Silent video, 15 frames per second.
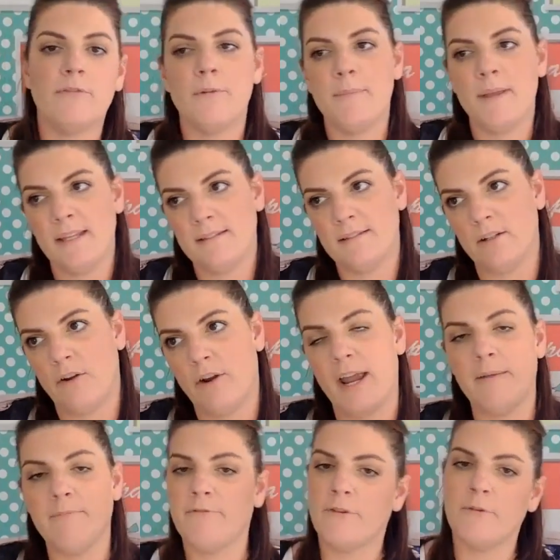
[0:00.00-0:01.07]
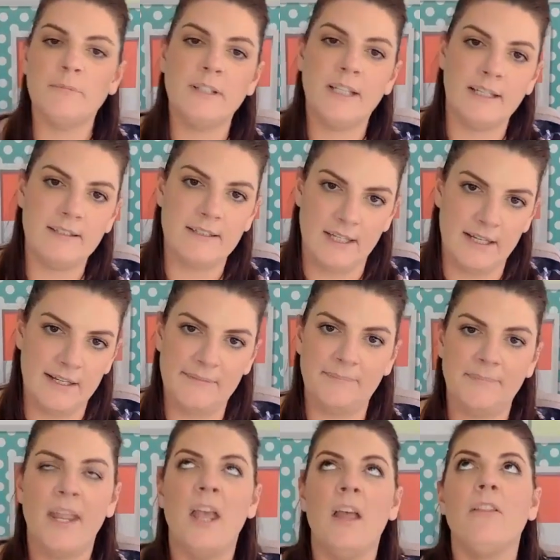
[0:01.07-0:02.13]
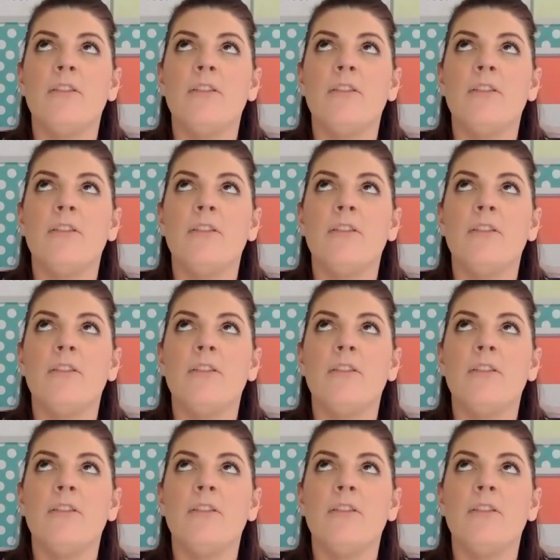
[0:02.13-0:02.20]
from Instagram, from LinkedIn.